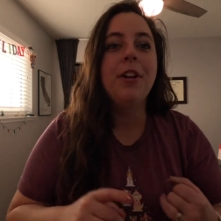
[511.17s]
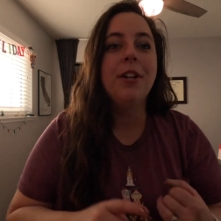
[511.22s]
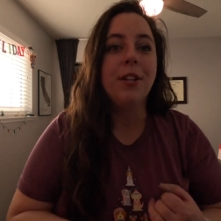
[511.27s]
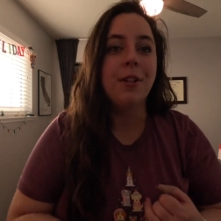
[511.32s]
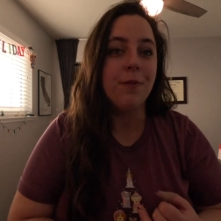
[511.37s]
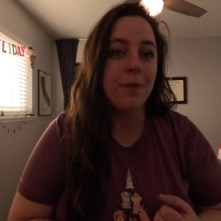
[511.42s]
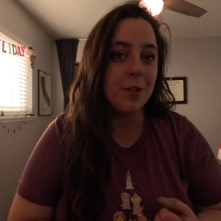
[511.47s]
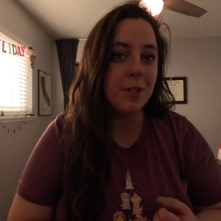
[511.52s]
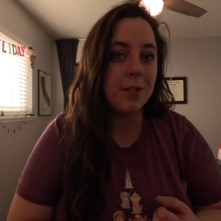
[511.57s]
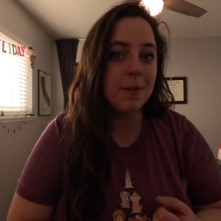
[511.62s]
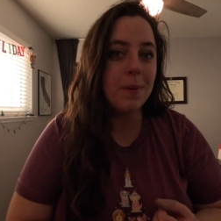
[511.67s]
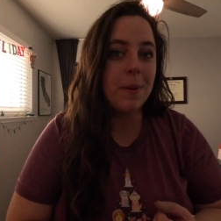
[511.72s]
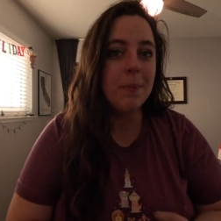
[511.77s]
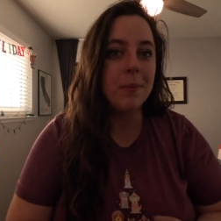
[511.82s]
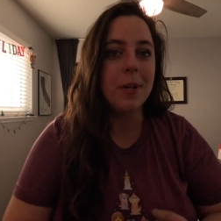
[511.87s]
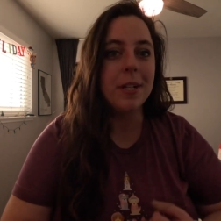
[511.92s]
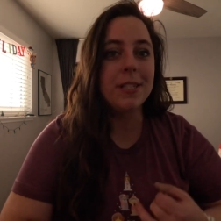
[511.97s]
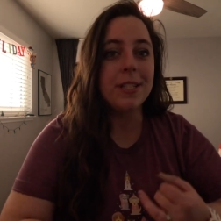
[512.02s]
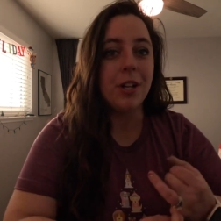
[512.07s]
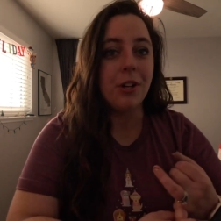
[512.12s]
The first one
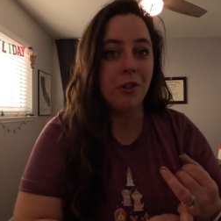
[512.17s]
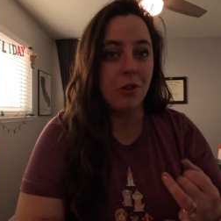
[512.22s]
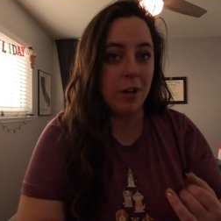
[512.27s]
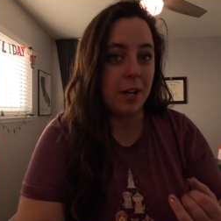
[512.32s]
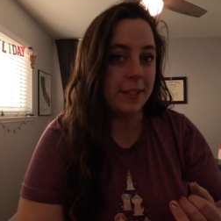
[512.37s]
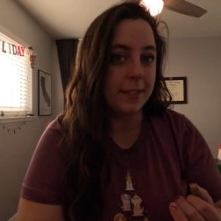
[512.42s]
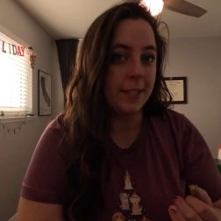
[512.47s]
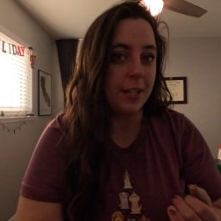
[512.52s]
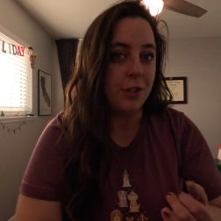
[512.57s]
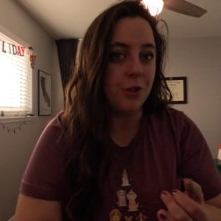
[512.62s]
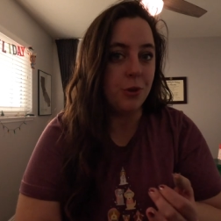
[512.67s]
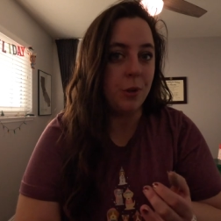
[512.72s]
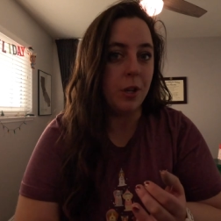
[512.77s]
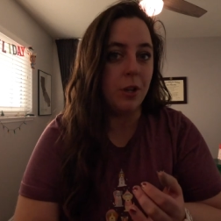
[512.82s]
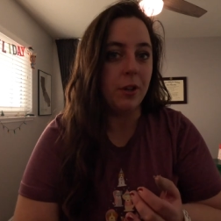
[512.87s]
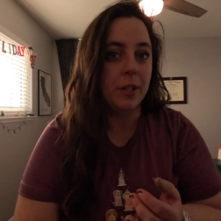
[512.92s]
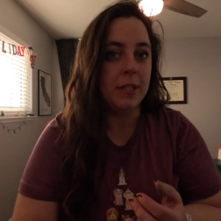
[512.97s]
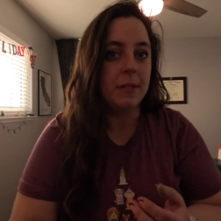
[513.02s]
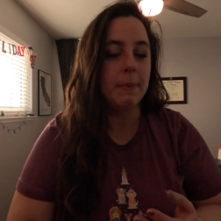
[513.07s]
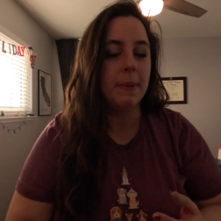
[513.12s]
was A Cross Country
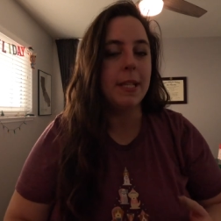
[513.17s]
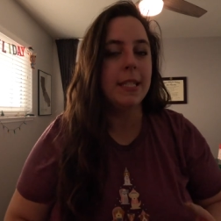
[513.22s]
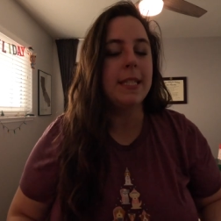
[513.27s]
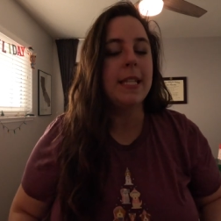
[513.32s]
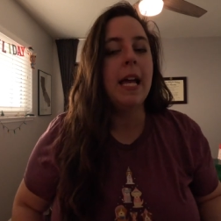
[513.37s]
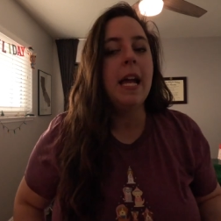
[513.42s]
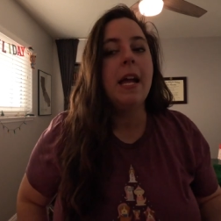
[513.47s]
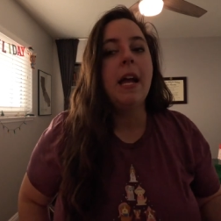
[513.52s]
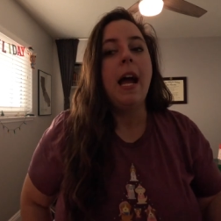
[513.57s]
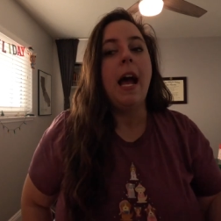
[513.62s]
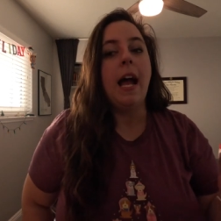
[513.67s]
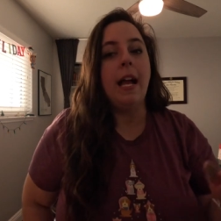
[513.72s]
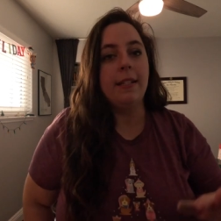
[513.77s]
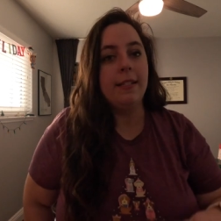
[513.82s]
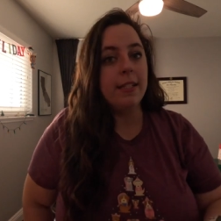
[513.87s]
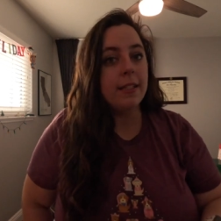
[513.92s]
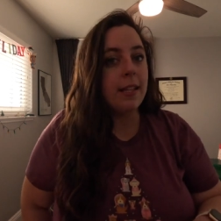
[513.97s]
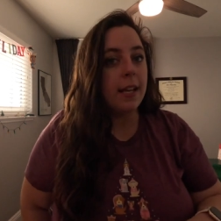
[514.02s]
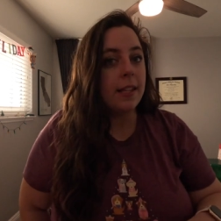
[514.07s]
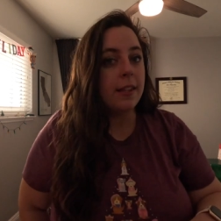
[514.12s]
Christmas. I
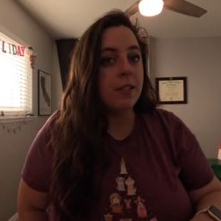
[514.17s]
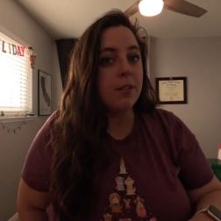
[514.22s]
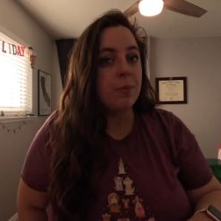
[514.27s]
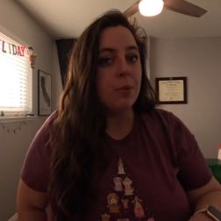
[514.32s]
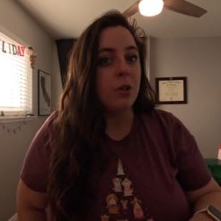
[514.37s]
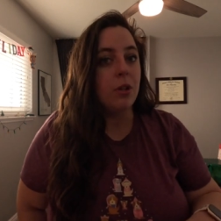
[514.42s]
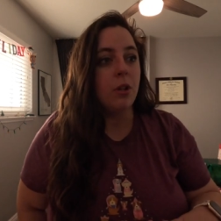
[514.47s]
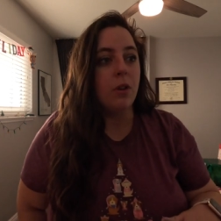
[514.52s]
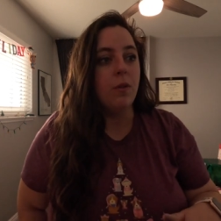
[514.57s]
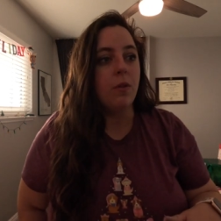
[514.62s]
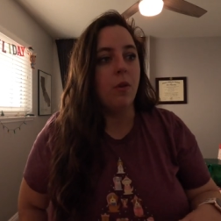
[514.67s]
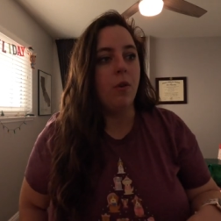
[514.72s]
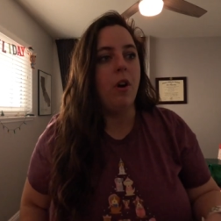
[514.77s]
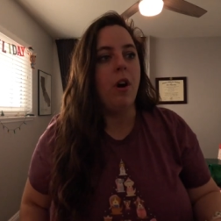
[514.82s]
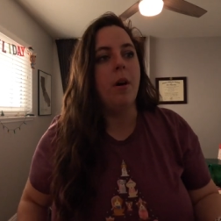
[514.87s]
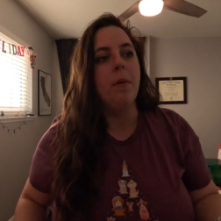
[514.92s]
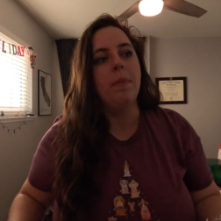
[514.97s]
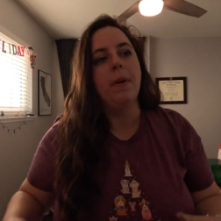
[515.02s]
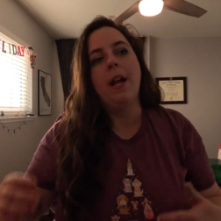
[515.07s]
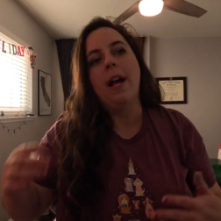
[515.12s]
did like this book
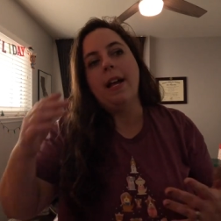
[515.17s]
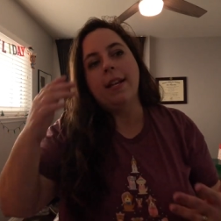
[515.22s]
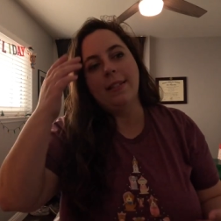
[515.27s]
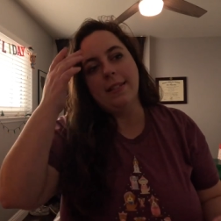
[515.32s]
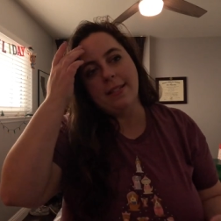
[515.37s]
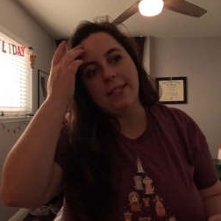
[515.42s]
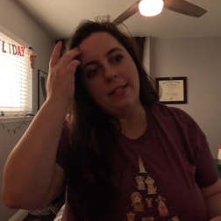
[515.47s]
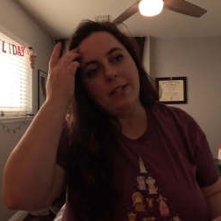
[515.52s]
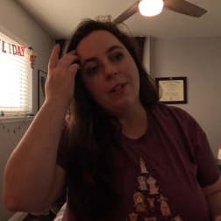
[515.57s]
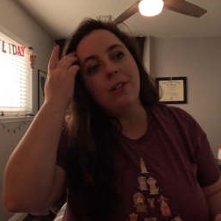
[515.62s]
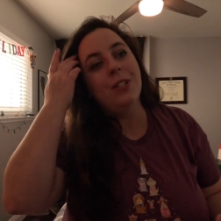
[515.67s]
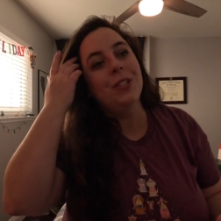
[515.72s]
overall, but I still